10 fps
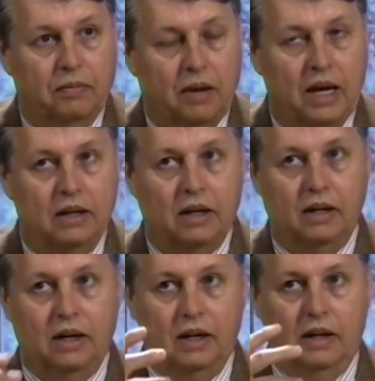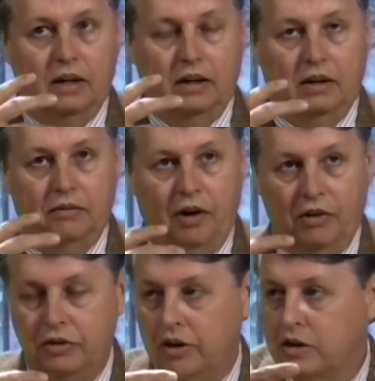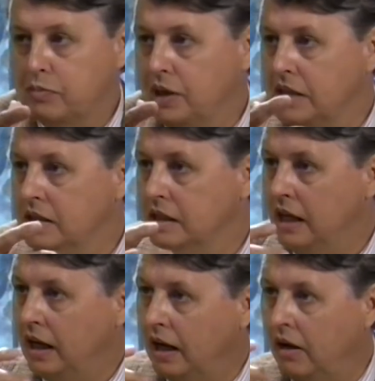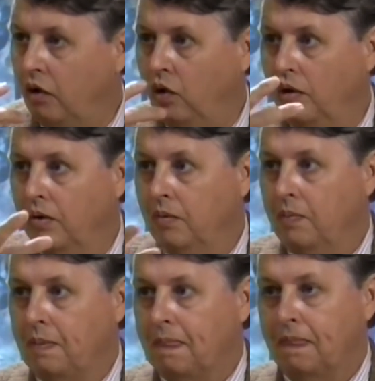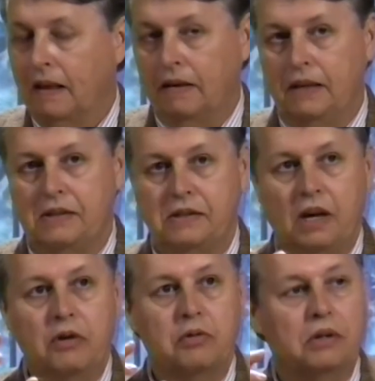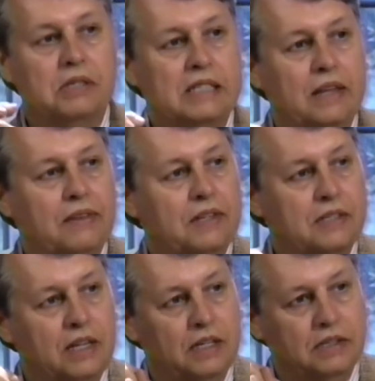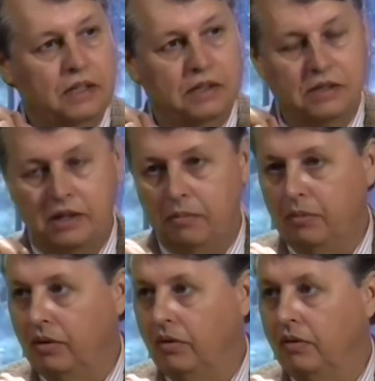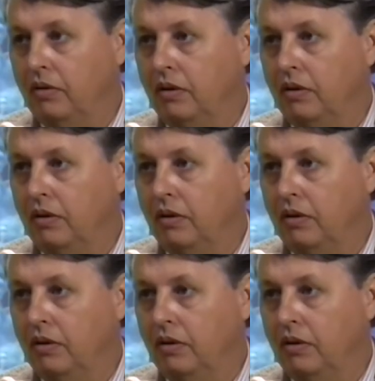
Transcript: And Faulkner expresses how this central synthesizing symbol